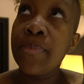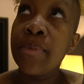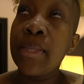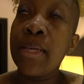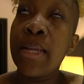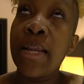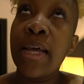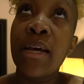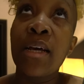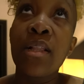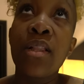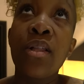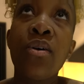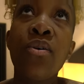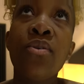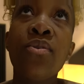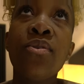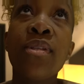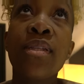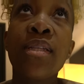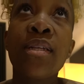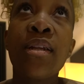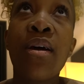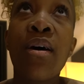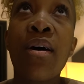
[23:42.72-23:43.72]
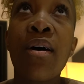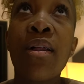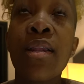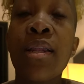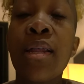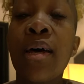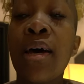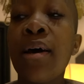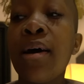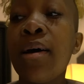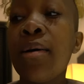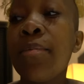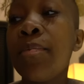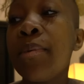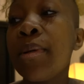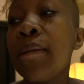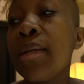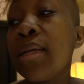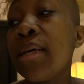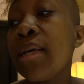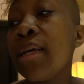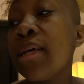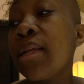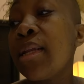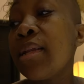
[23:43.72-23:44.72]
Then I closed it all up
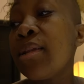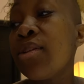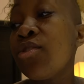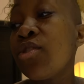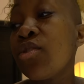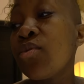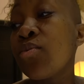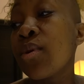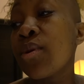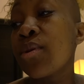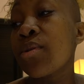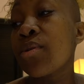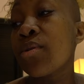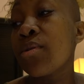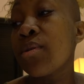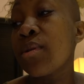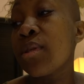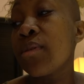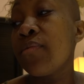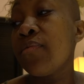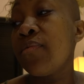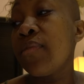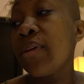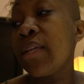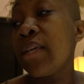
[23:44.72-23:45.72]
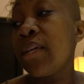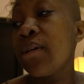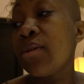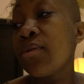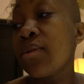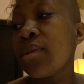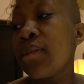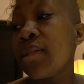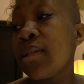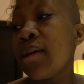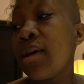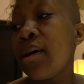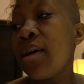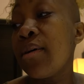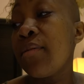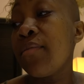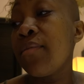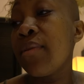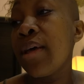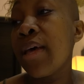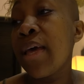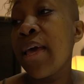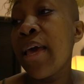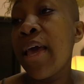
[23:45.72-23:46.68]
and then just worked on some video stuff.